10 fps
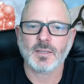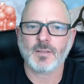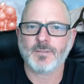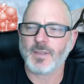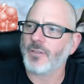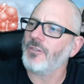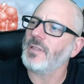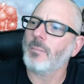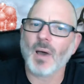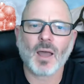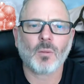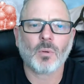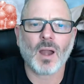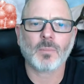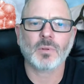If you can see the bottle
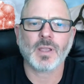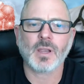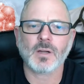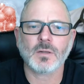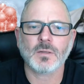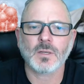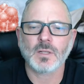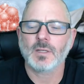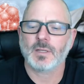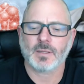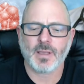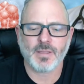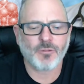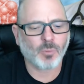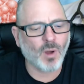properly here. Okay,
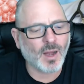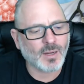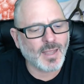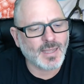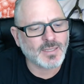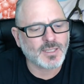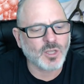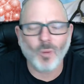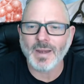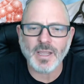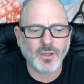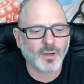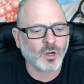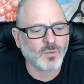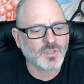this product has so many good
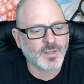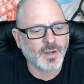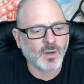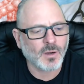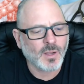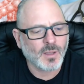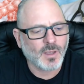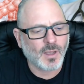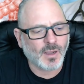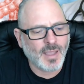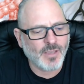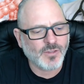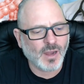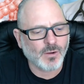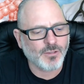herbs in there. Uh,
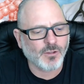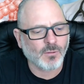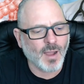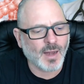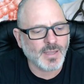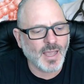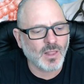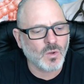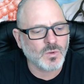Cascara sagrada, yellow